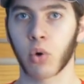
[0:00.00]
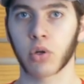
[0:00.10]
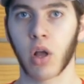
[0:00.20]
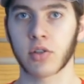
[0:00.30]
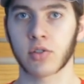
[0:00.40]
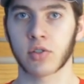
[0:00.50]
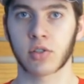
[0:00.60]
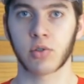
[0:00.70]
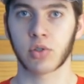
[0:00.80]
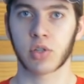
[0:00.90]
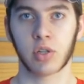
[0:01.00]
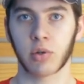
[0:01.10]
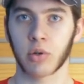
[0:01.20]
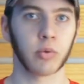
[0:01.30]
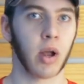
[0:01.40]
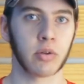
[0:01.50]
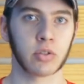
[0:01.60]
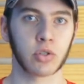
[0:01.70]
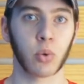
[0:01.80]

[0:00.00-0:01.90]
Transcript: More nozzles usually are around